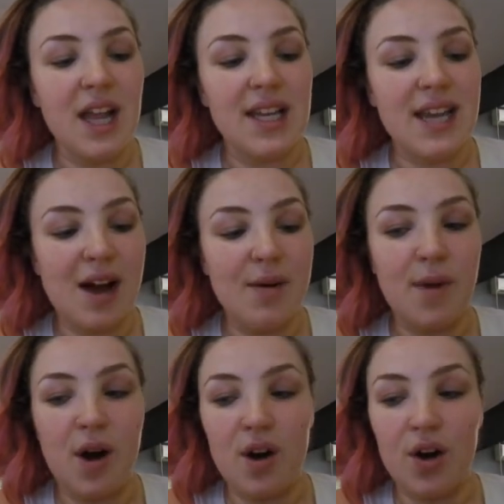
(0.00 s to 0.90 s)
Now I'm
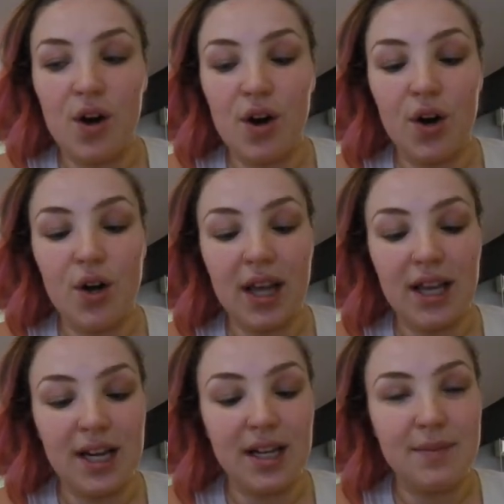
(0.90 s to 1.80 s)
on like a
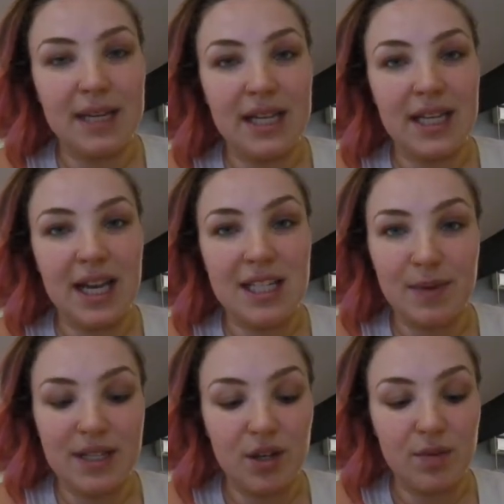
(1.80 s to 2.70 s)
little mini
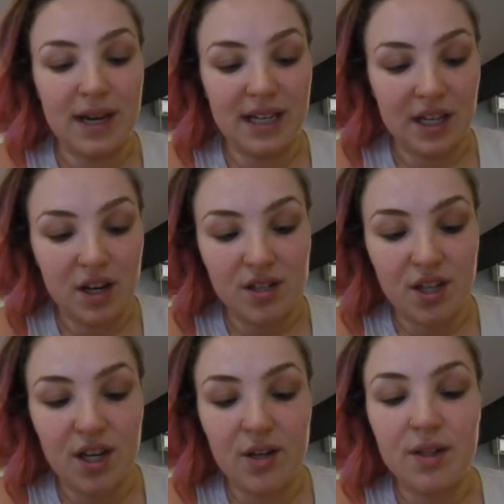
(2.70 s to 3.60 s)
espresso
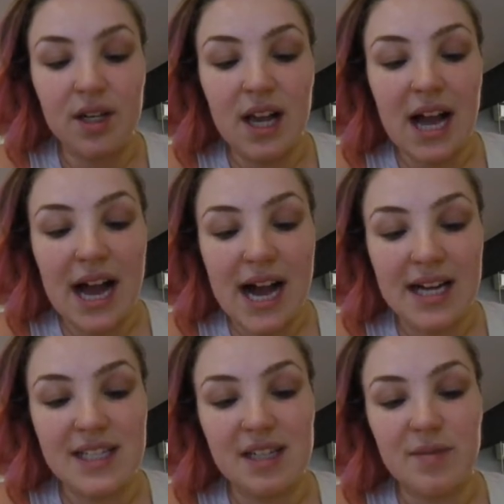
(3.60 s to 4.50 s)
macchiato and
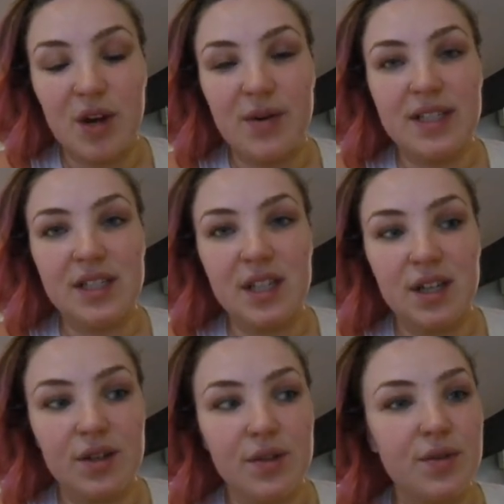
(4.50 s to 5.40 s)
I'm going to
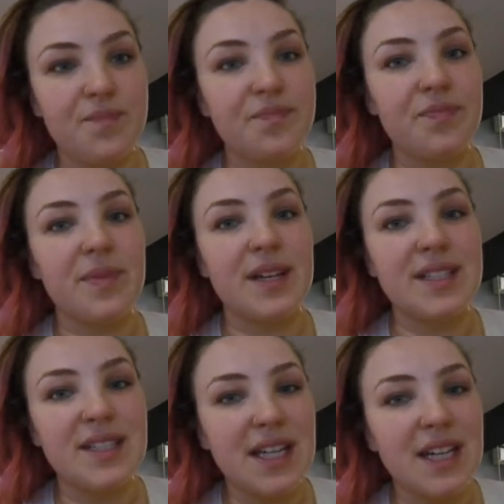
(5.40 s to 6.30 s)

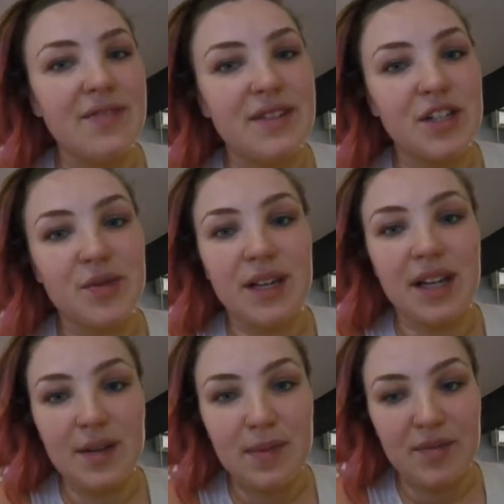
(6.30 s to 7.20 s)
deadlift and do a little
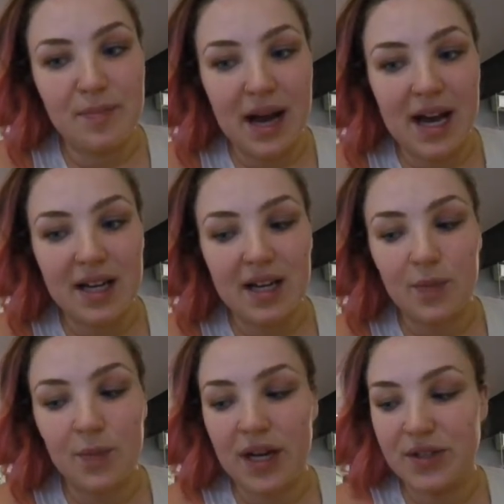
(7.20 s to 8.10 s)
bit of back,
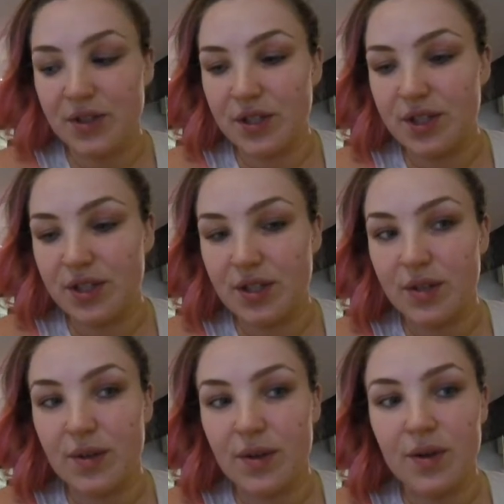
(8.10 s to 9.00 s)
but I just
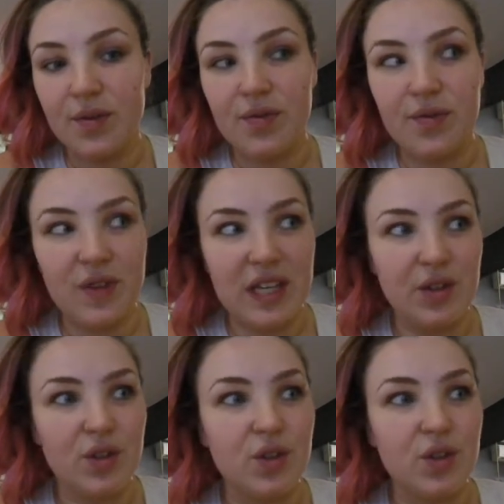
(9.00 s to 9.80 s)
feel